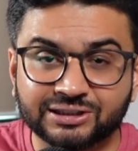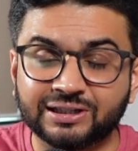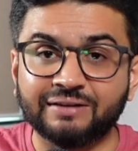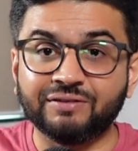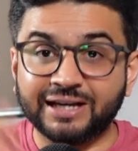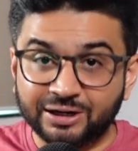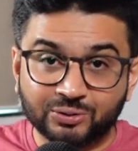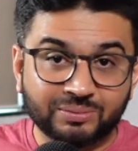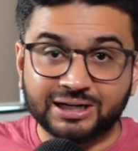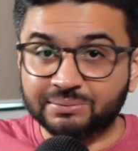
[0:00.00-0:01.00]
and we can do
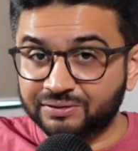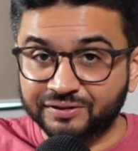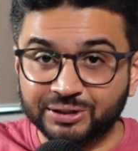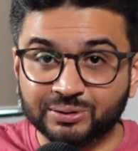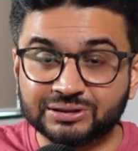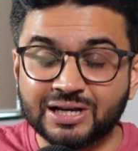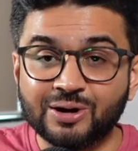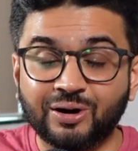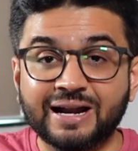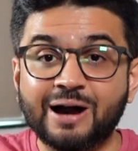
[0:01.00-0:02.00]
multiple videos
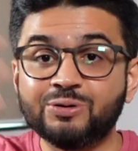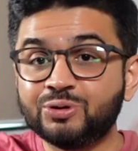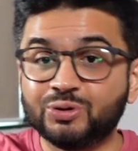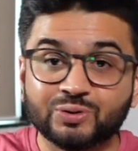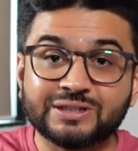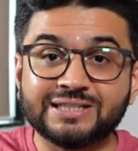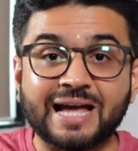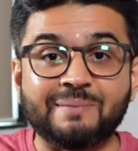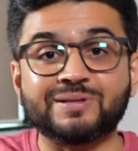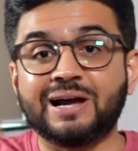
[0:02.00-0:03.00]
on how you use these
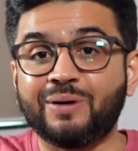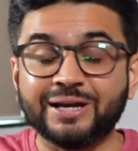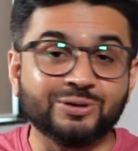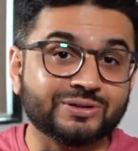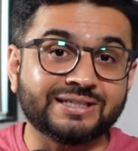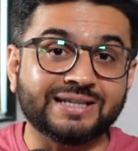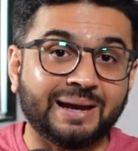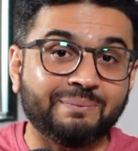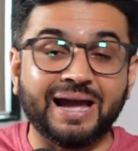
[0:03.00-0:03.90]
apps, how I use this app,